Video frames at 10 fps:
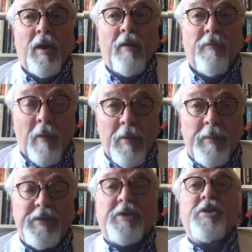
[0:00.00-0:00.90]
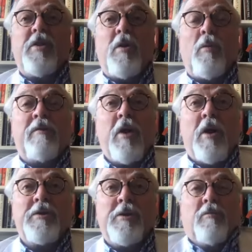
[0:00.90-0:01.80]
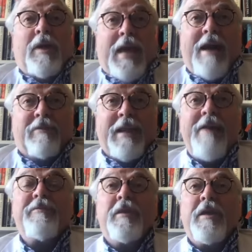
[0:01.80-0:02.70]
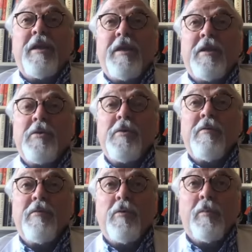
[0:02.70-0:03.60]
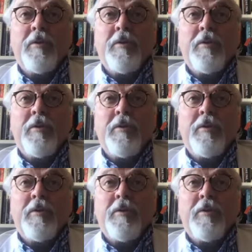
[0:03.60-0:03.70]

From the position that we've got to, we have left the EU in a formal